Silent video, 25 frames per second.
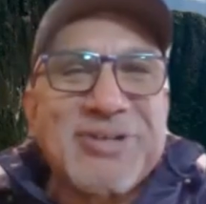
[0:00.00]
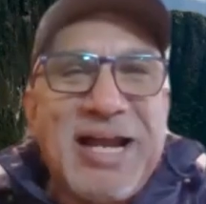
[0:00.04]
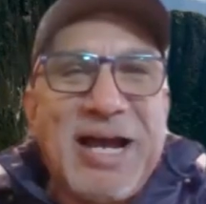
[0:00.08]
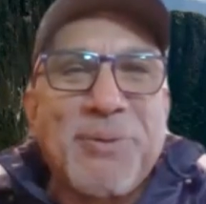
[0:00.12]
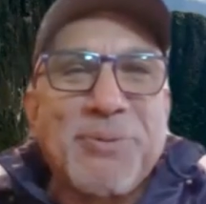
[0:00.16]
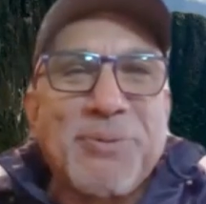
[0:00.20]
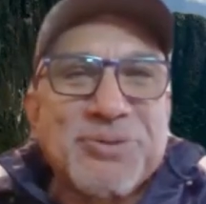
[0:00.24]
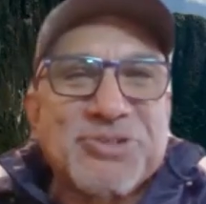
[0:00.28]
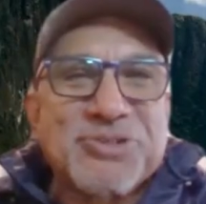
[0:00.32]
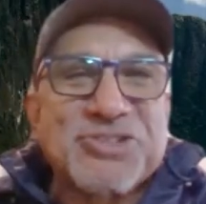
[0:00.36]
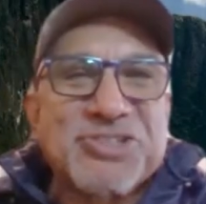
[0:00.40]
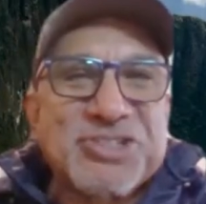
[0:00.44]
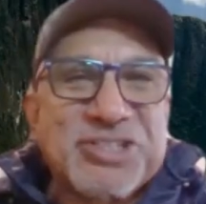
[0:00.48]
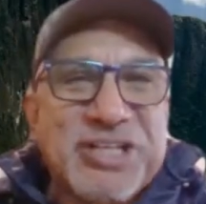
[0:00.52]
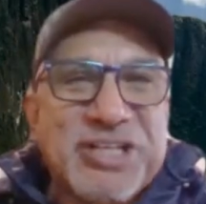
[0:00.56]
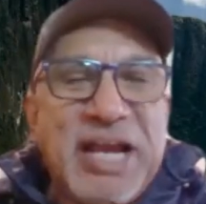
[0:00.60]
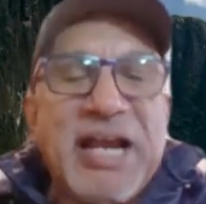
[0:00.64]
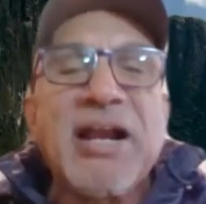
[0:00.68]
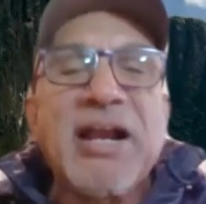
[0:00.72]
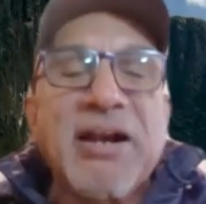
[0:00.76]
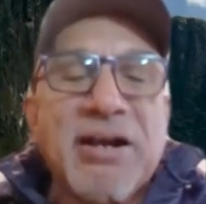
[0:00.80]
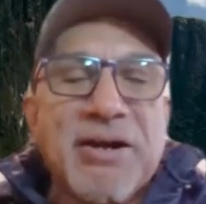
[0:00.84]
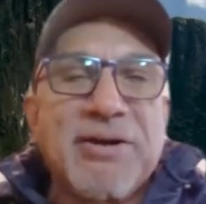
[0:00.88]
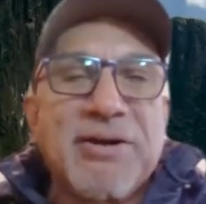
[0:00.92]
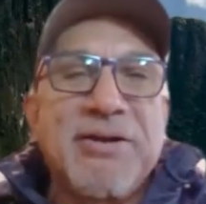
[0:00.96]
that I was
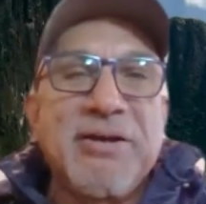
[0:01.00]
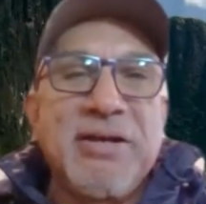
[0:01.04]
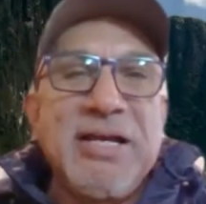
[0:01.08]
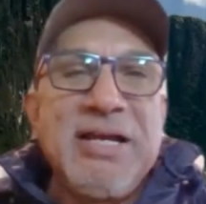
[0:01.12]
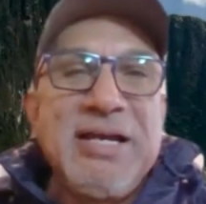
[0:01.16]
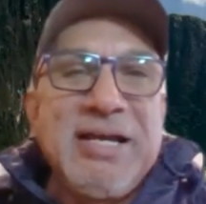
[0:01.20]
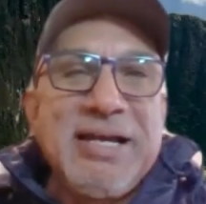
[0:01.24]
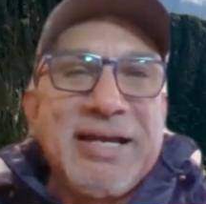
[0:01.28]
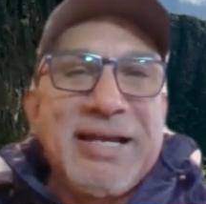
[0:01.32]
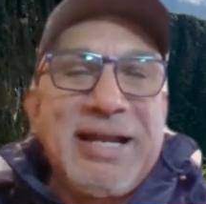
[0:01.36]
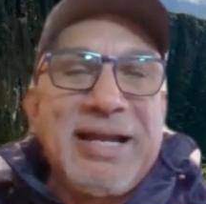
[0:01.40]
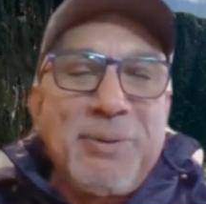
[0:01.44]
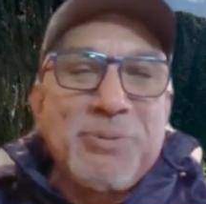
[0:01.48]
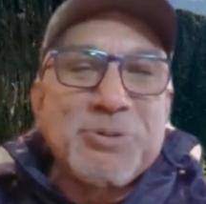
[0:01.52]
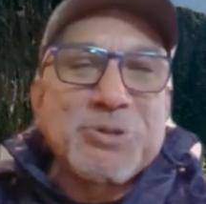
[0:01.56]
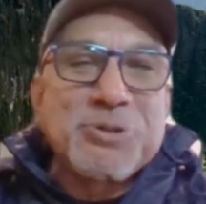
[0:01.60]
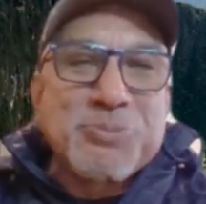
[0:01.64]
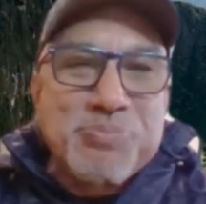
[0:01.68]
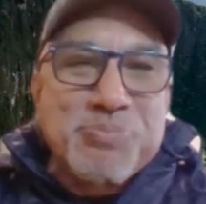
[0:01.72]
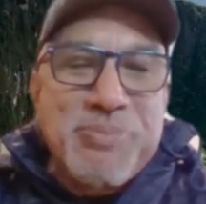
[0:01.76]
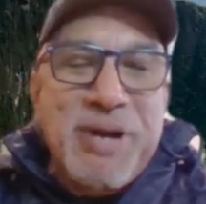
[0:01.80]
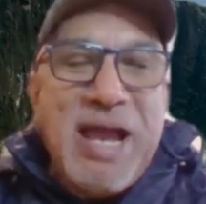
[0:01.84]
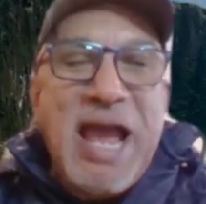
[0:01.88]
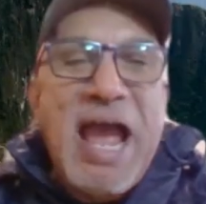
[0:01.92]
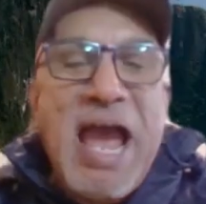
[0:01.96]
scared and I was
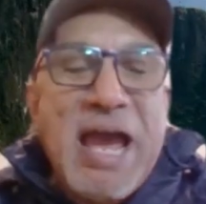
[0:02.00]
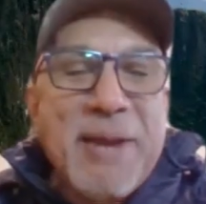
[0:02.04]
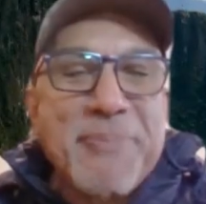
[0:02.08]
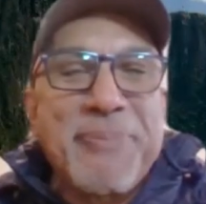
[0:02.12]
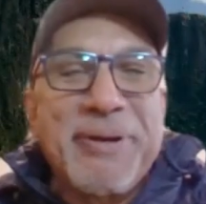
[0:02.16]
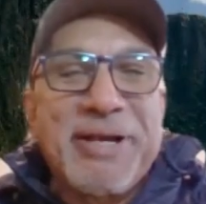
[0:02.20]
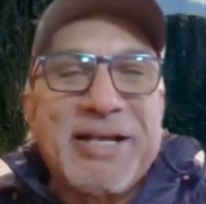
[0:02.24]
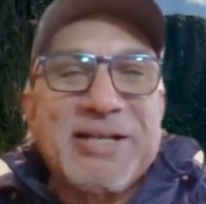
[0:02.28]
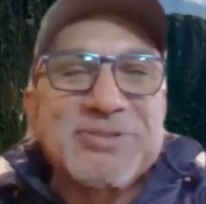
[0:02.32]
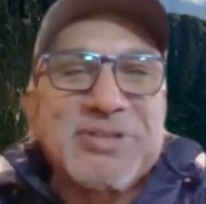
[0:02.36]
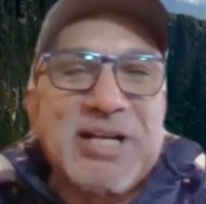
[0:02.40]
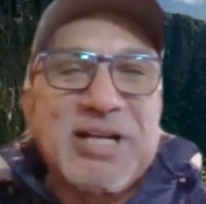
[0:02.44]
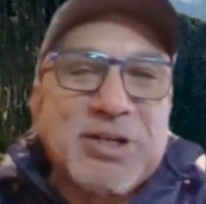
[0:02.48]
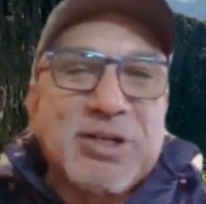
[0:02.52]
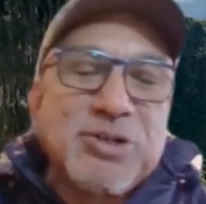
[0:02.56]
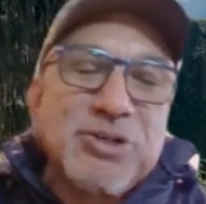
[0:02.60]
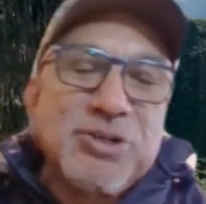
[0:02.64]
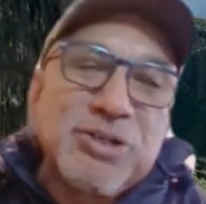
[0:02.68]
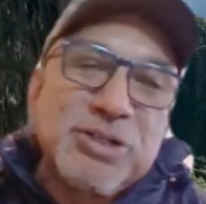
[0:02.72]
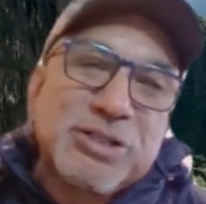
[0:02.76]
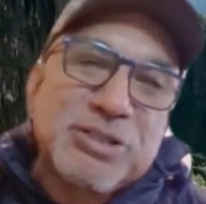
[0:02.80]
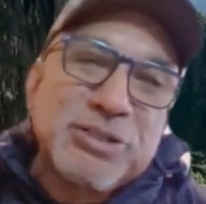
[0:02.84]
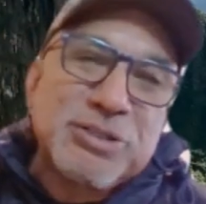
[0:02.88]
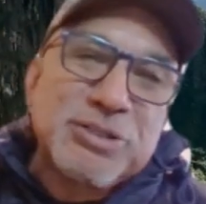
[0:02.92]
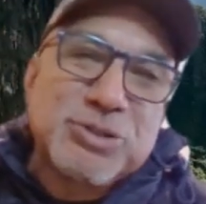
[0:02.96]
mad because I
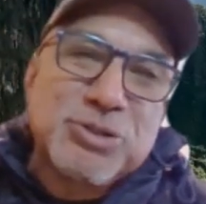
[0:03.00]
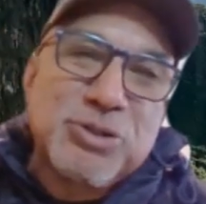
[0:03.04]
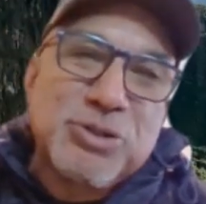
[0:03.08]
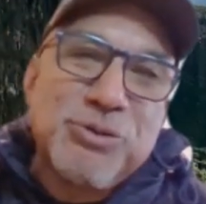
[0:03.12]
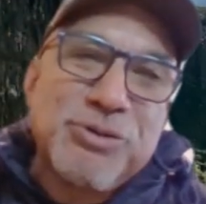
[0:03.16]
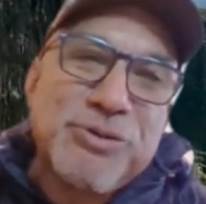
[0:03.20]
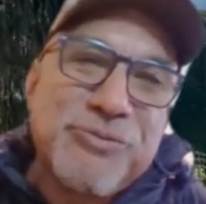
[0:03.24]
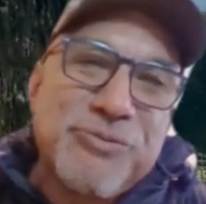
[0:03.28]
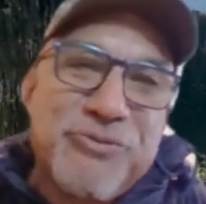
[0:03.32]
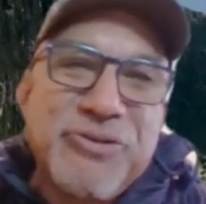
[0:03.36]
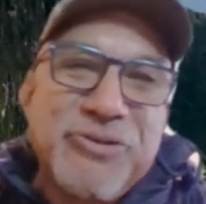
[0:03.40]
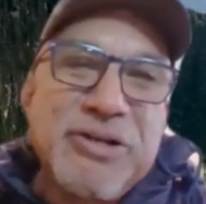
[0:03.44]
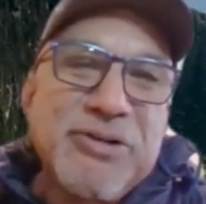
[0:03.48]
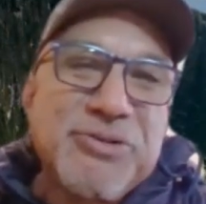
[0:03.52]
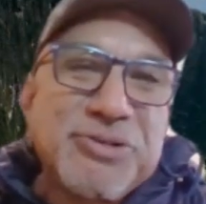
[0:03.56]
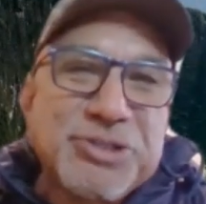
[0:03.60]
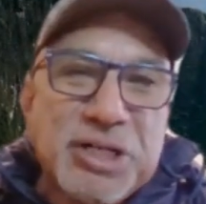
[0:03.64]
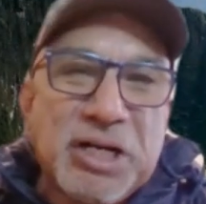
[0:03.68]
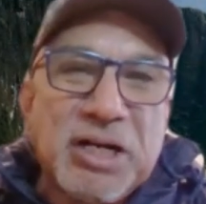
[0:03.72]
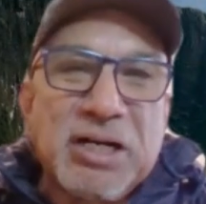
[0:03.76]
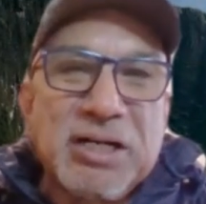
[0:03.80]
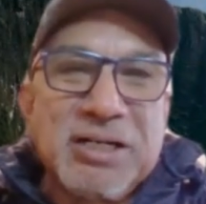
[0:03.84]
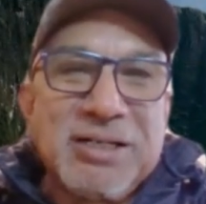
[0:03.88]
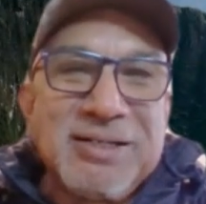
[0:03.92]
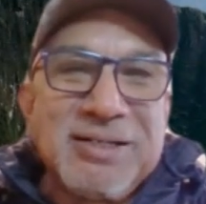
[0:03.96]
couldn't control the
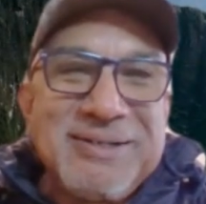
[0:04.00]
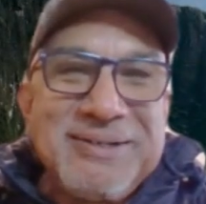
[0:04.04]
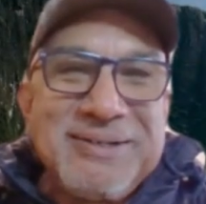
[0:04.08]
future.